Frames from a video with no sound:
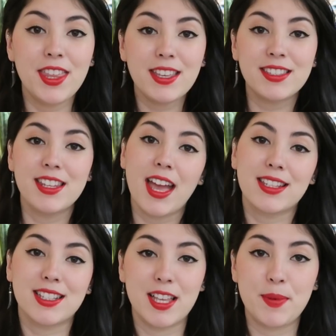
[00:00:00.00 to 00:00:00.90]
This
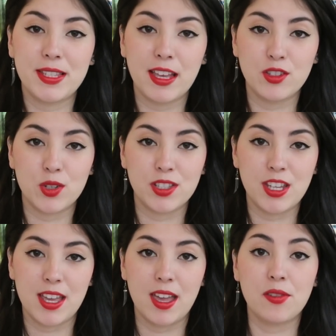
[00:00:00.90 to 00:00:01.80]
next clip is
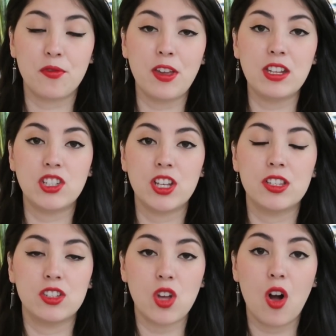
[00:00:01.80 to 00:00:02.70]
interesting. It
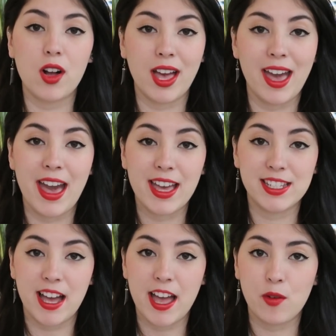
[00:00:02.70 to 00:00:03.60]
features dog hair
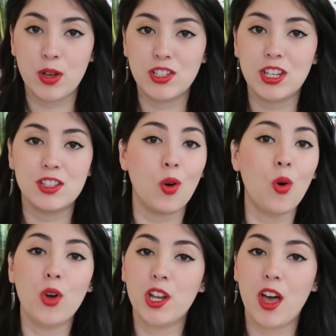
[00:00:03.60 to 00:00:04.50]
dye, which is
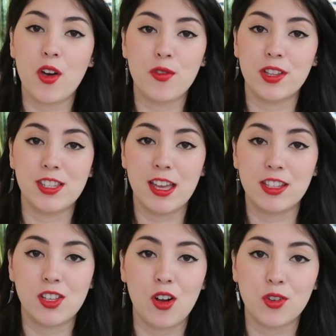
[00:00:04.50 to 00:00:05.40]
all over
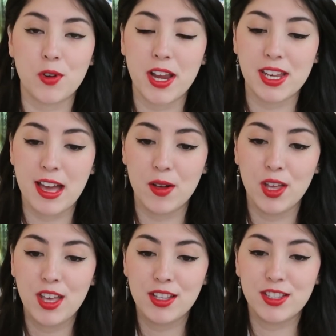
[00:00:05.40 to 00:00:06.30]
TikTok right
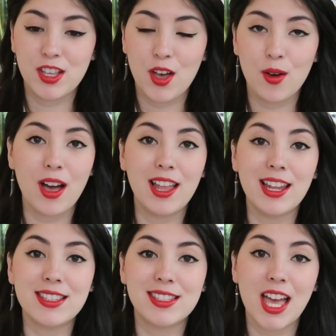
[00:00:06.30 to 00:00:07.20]
now. So
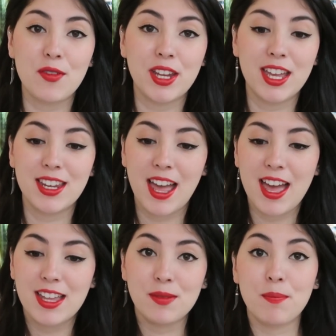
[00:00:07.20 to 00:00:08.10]
let's dive on in
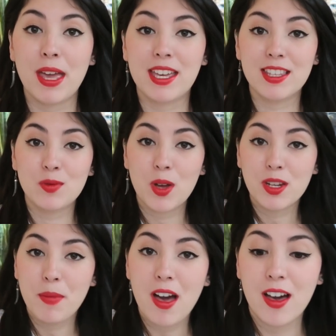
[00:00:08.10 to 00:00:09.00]
and pick this
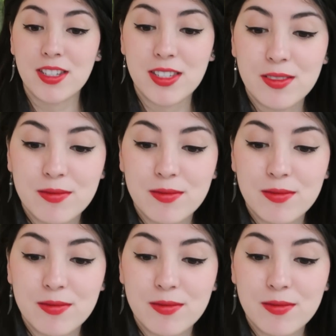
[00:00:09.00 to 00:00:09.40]
one apart.